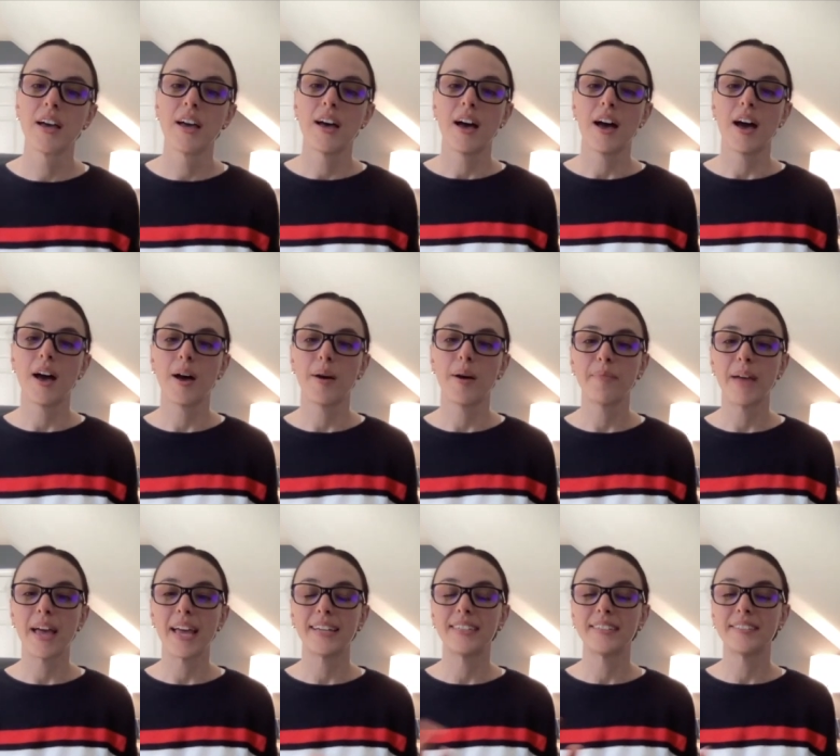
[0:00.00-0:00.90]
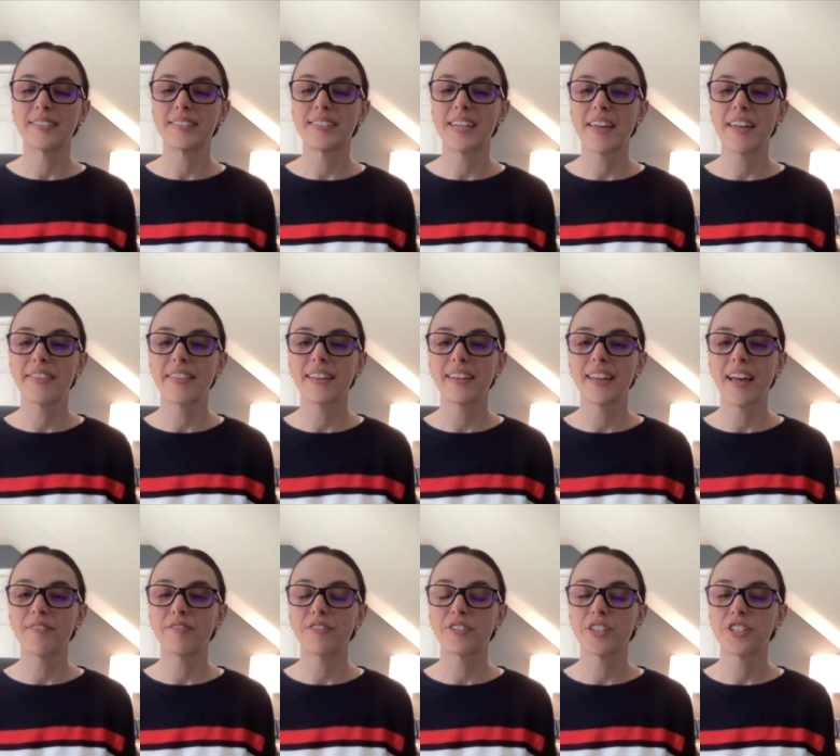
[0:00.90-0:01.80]
And instead they
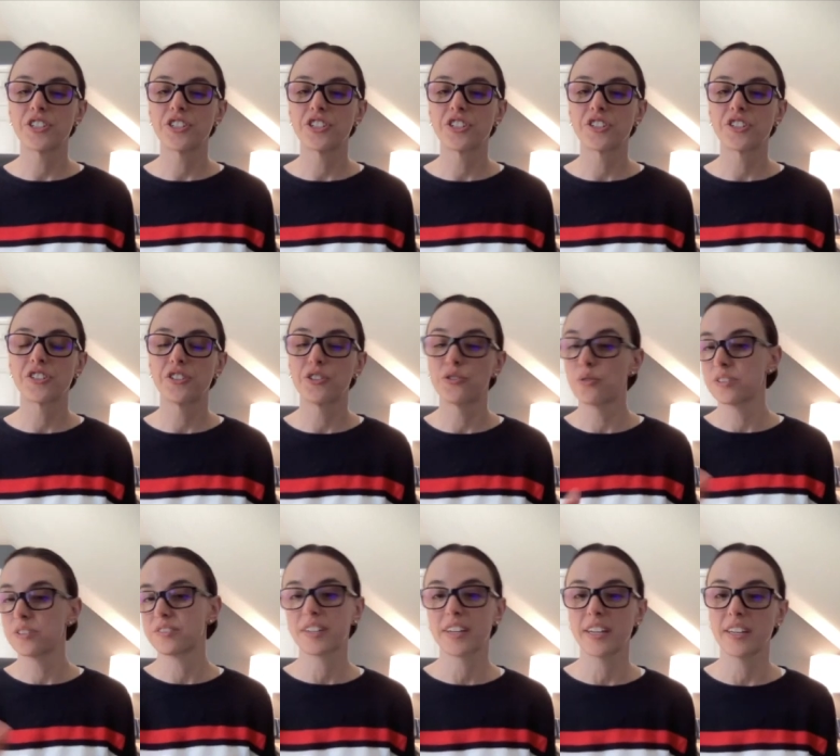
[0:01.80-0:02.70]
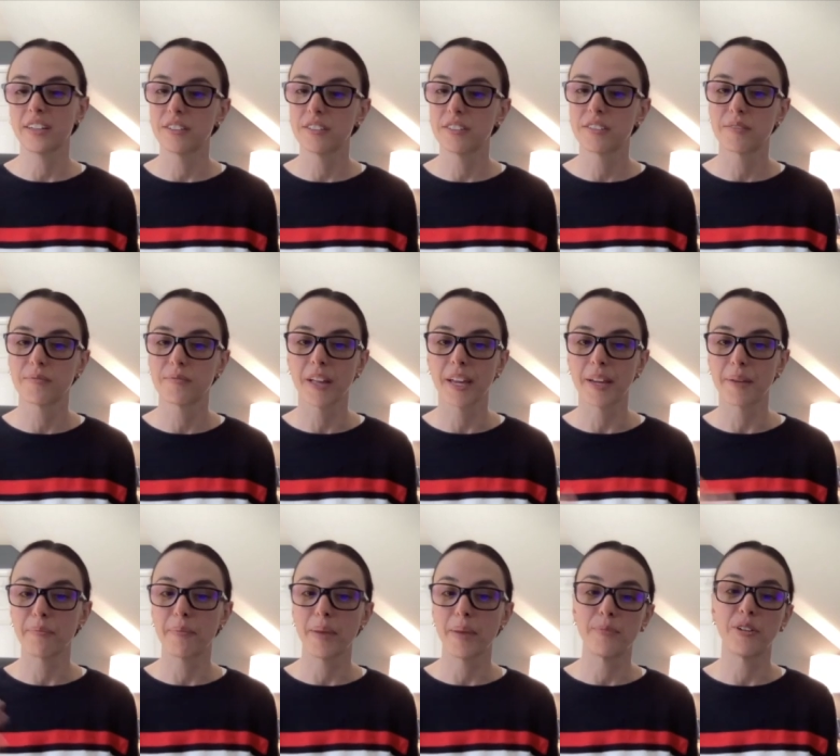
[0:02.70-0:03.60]
leverage your skills. Like
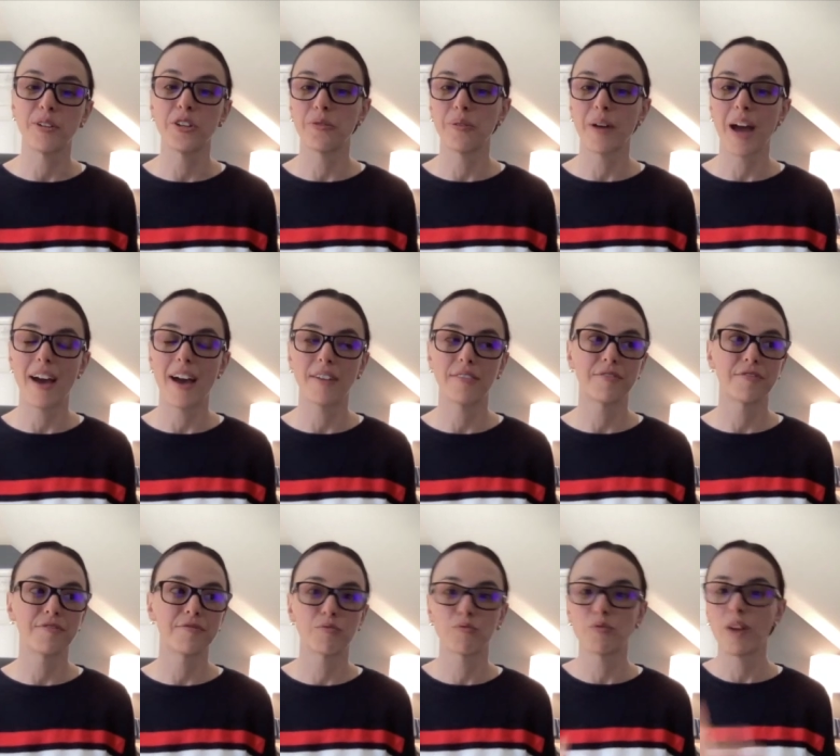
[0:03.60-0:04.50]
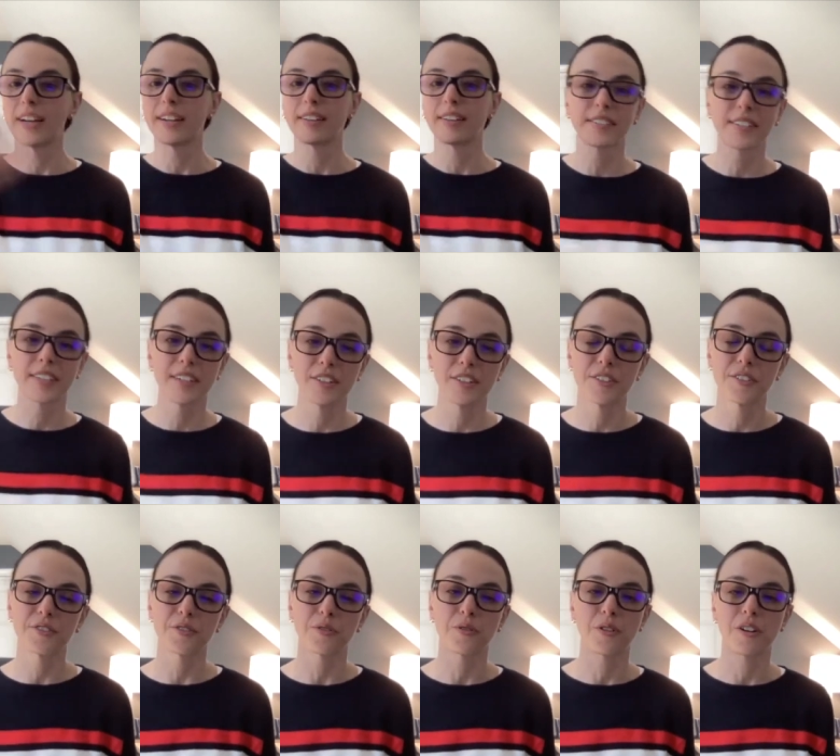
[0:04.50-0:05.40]
maybe you have writing
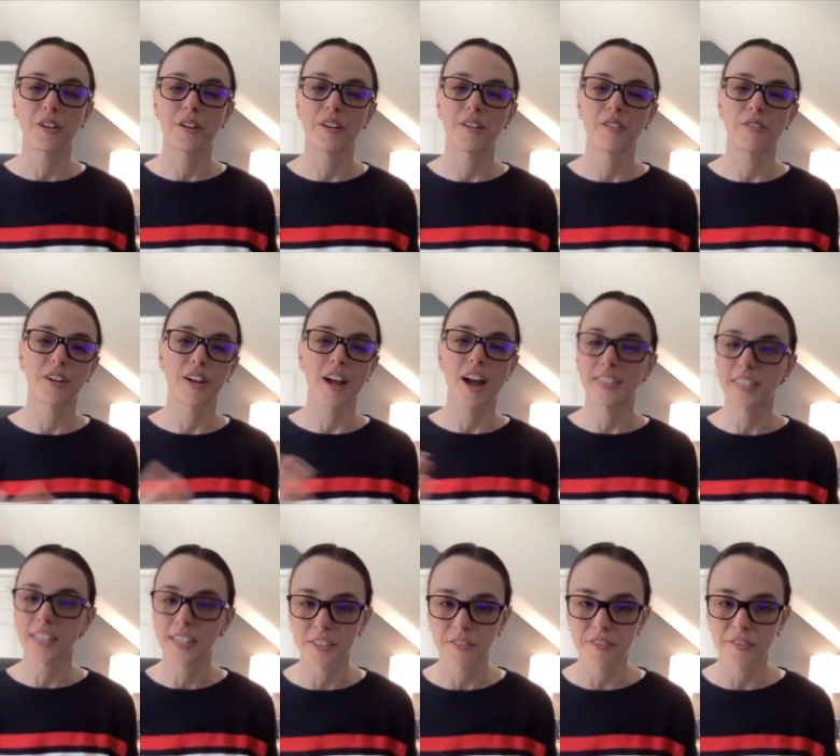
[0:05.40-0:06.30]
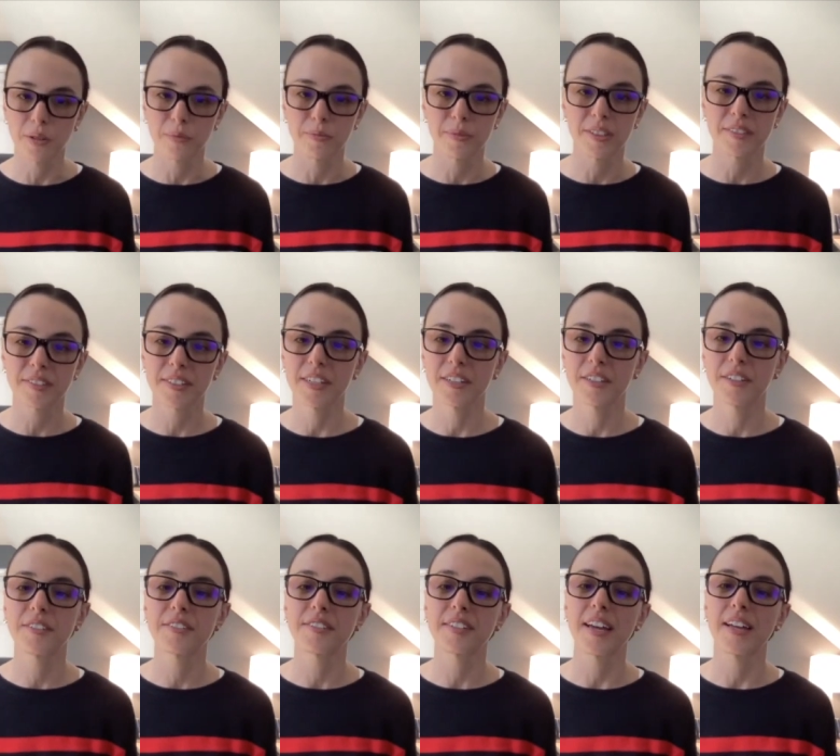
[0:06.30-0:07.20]
skills or content development
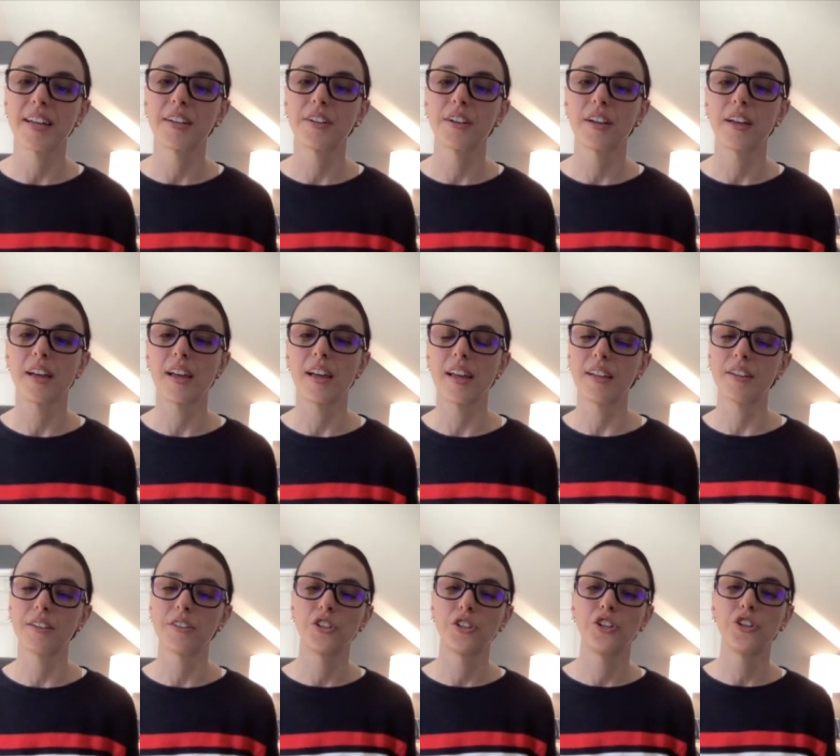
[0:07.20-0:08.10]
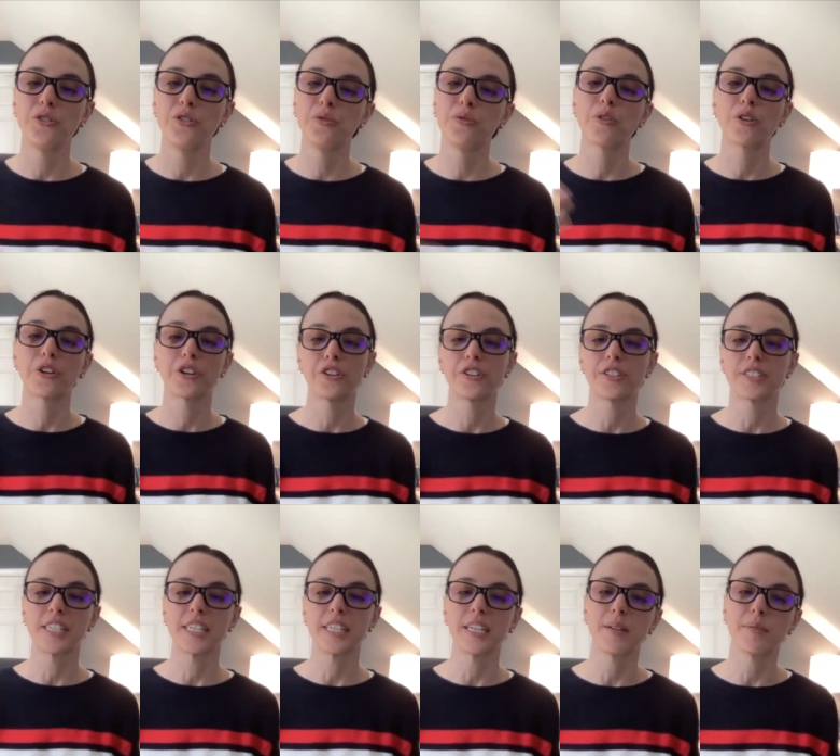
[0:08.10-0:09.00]
skills, and you or your
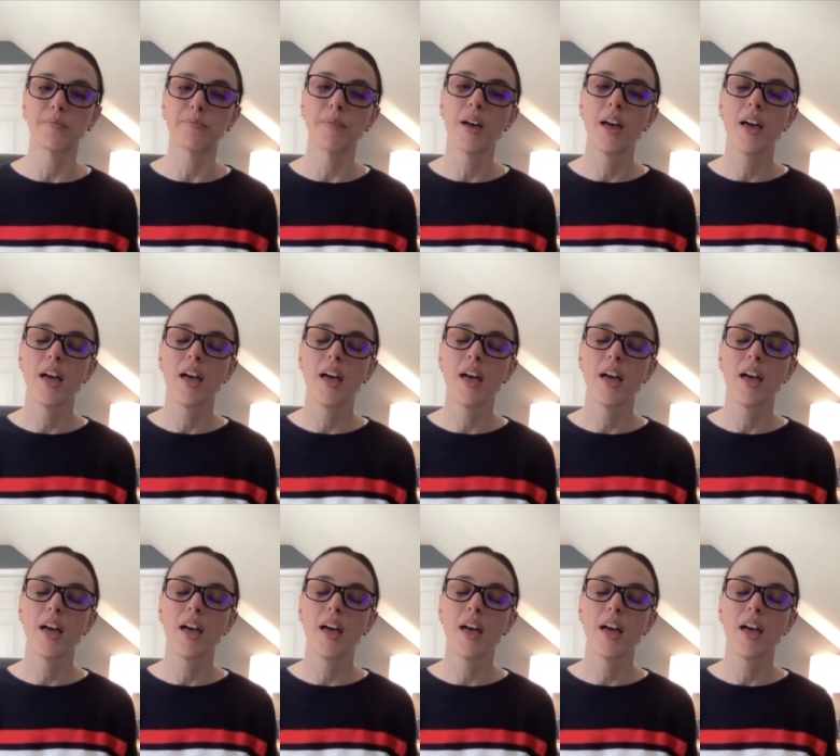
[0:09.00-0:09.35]
team